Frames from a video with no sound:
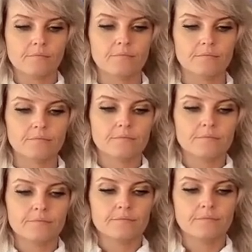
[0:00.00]

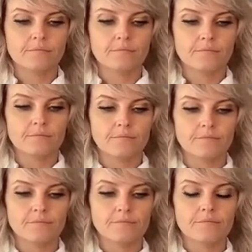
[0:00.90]

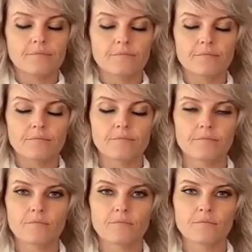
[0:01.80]

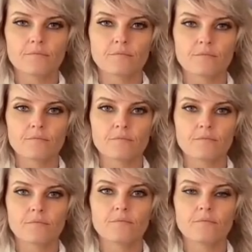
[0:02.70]

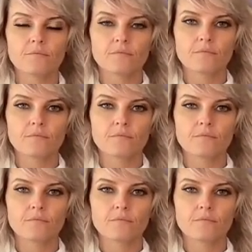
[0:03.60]
[no speech]